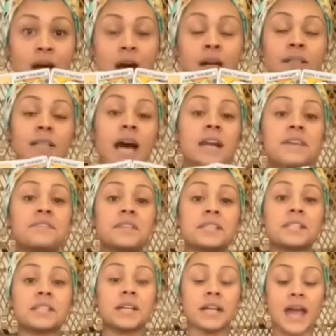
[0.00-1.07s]
A lot of
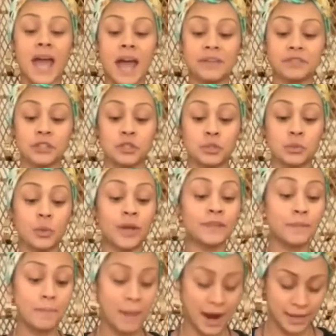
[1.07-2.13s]
this is going to have to do
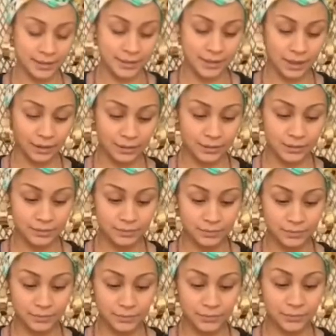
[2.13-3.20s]
with mindset,
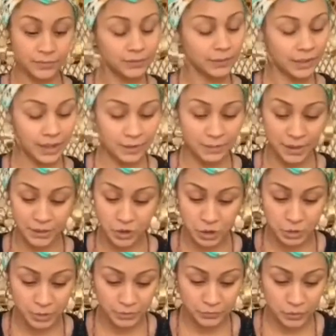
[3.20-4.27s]
like I
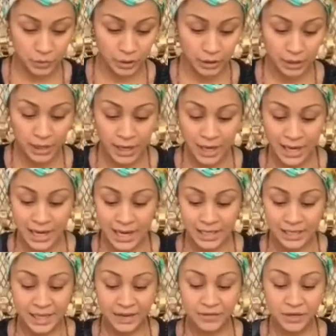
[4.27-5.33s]
mentioned before.
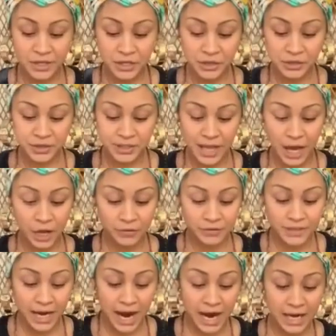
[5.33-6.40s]
Giving yourself
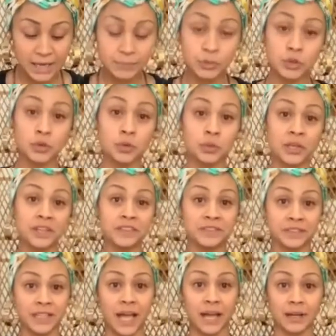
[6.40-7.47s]
time to
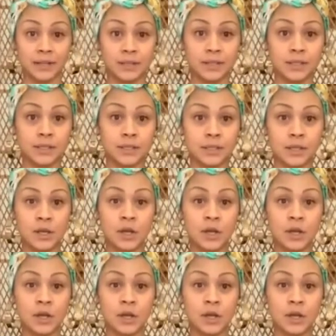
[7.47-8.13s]
reflect.